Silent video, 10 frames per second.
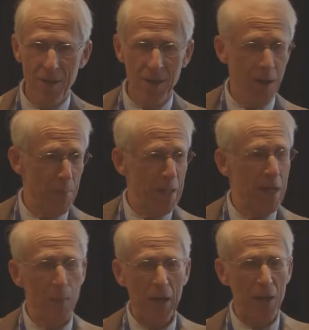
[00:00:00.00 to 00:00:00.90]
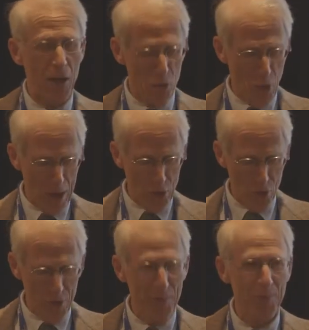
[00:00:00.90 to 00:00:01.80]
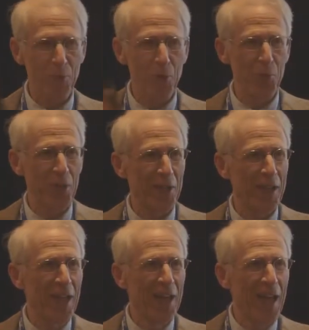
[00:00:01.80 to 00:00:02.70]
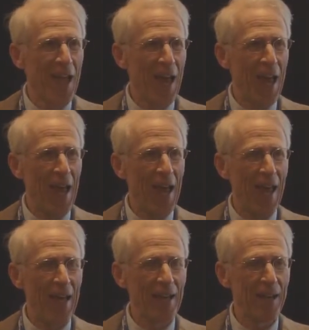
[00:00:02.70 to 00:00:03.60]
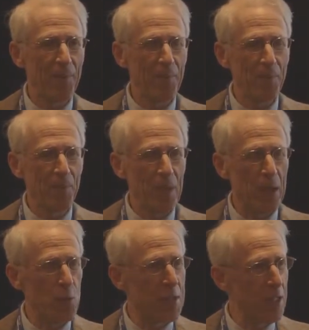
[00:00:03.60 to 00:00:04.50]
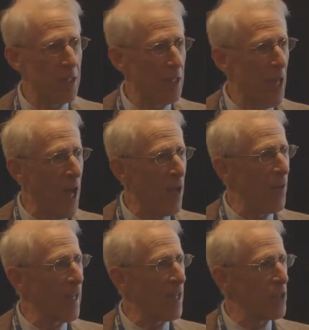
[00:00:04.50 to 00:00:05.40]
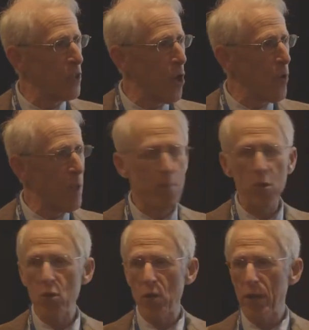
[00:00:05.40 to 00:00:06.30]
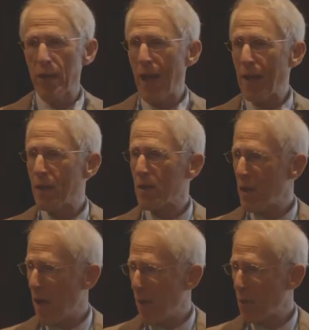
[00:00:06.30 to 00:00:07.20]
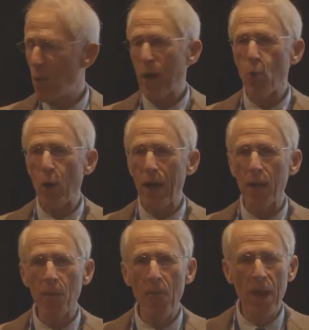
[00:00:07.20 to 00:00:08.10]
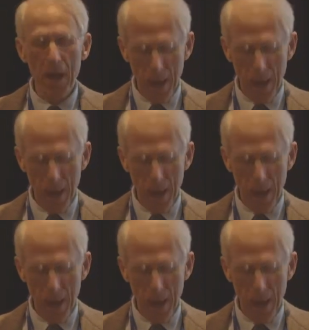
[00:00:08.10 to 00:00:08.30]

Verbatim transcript: On Becoming Carl Rogers, appropriately. And he was still alive. I got to know him during that time quite well.